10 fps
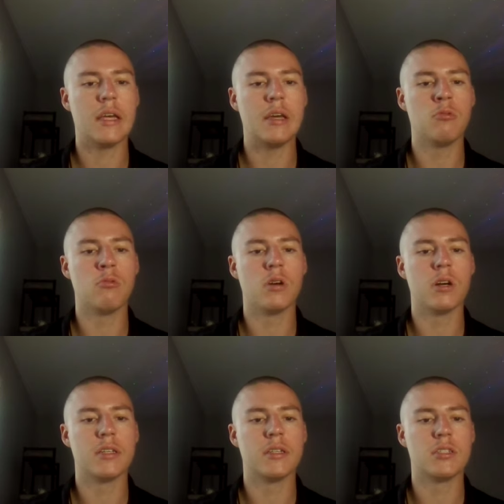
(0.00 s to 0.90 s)
he
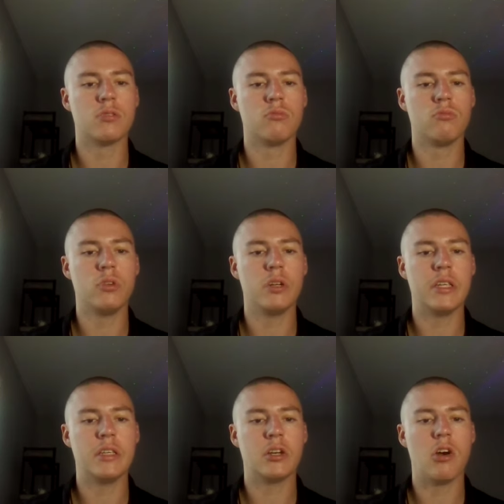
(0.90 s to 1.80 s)
was
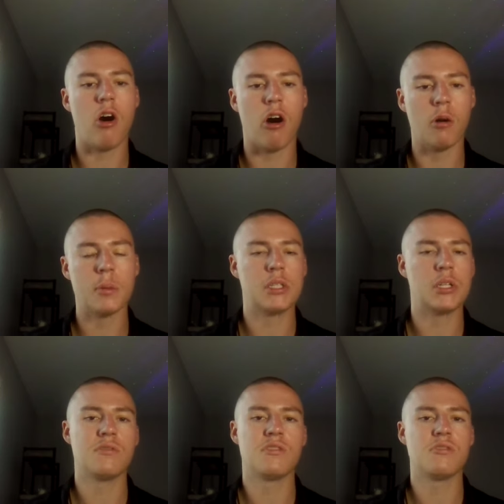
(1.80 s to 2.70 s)
really calm in
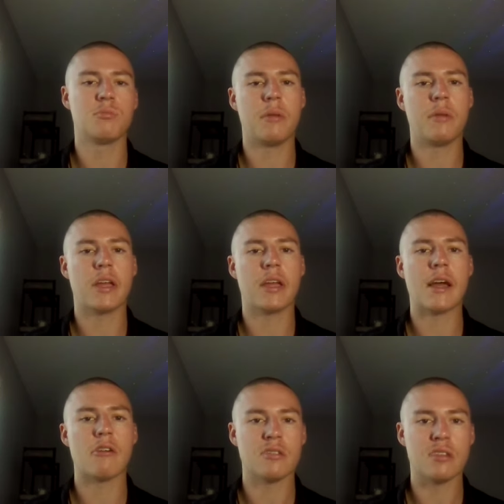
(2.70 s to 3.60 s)
terms of his
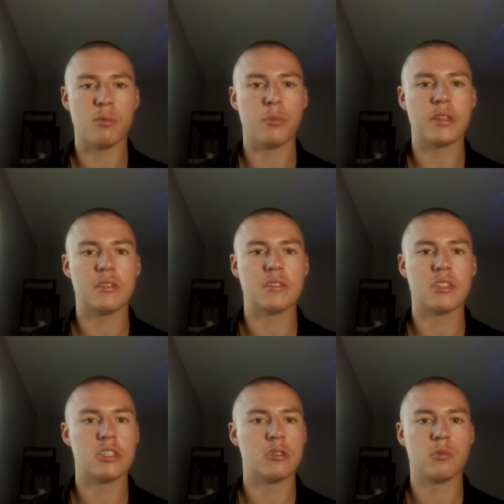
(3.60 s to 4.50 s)
playmaking, how he's able to make
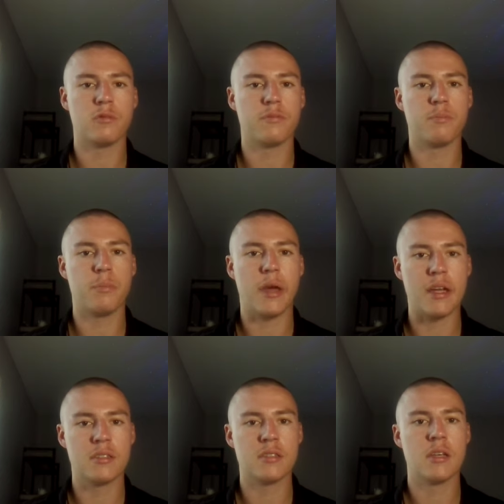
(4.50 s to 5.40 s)
decisions with
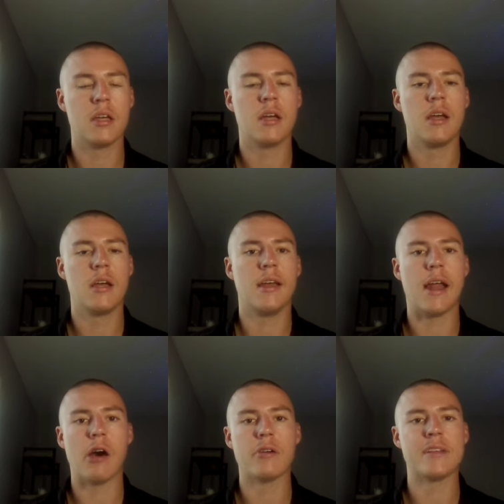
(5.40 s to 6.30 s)
pace,
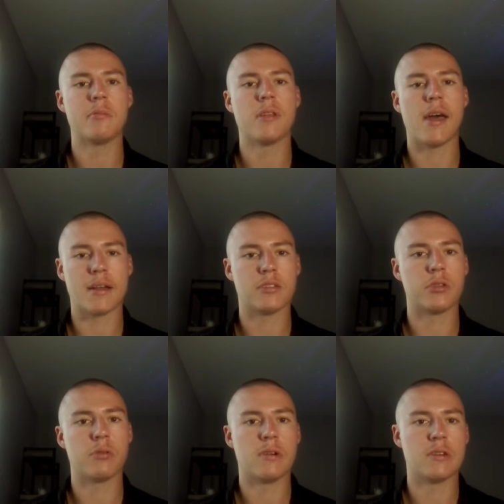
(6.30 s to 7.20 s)
and how he's able to
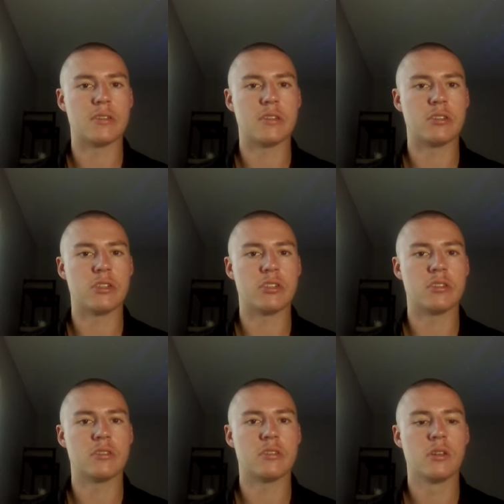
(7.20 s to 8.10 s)
execute on his
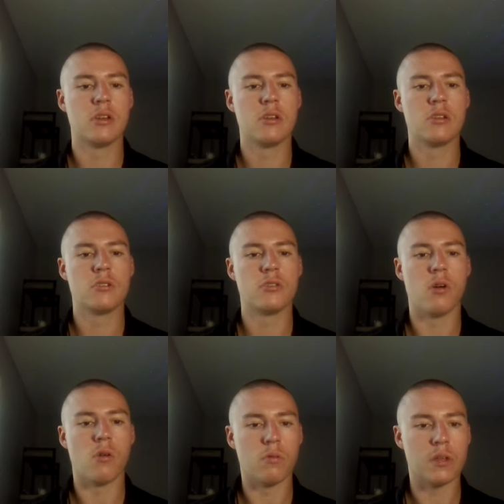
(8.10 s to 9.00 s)
decisions.
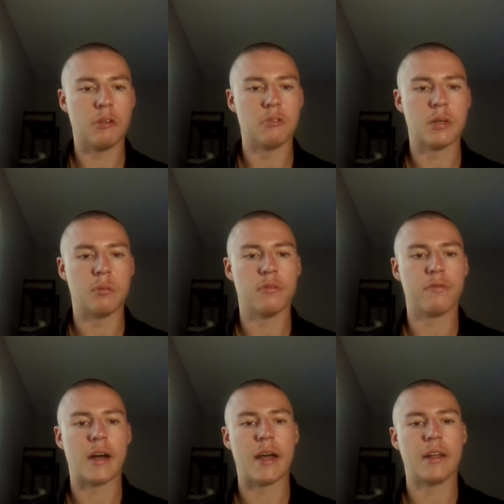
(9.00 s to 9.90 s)
So he was able
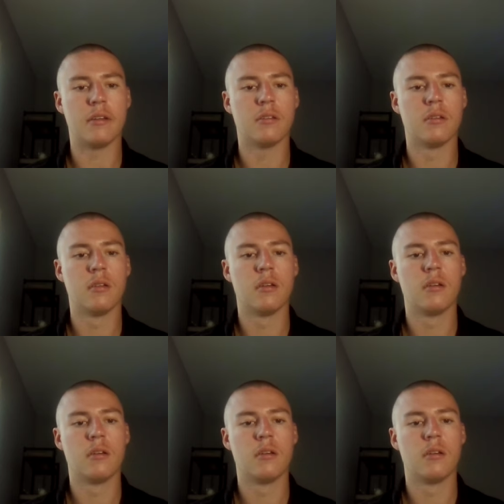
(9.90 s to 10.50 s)
to find